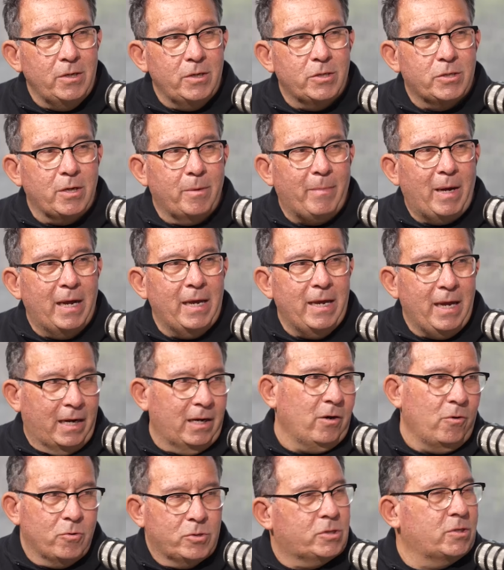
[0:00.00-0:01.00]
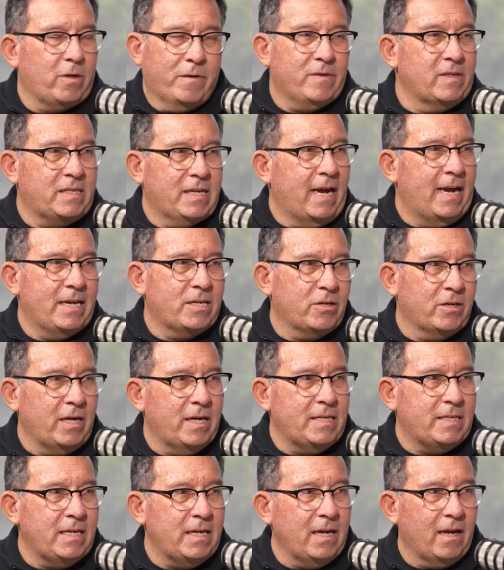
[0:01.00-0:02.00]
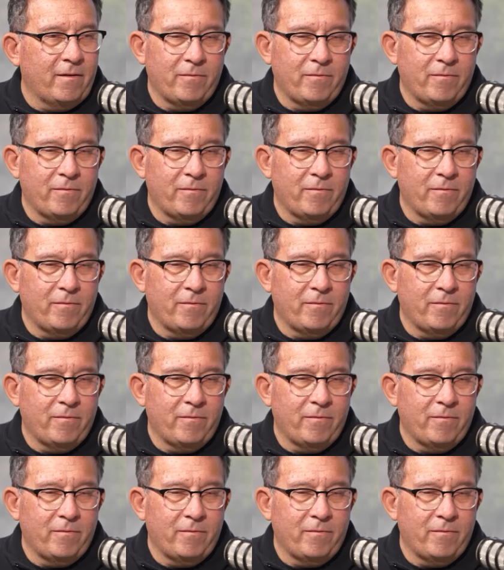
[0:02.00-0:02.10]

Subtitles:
So my younger horse is obviously 8 on 18.